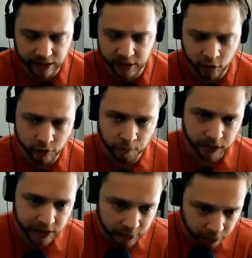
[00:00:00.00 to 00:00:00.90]
I know the
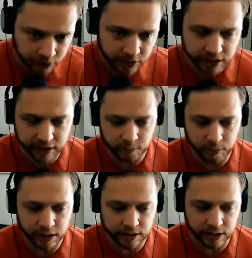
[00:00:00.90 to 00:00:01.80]
people in that space.